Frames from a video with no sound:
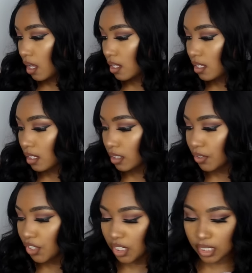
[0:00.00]
in
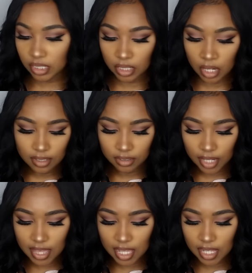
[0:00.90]
Solution.
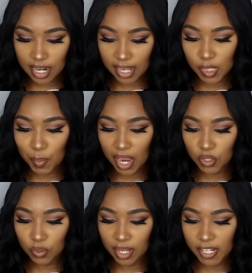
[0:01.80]
And then the next
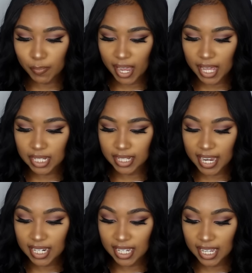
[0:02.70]
mask you'll get is by
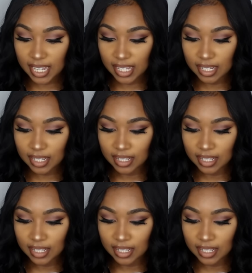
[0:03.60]
Lanahee.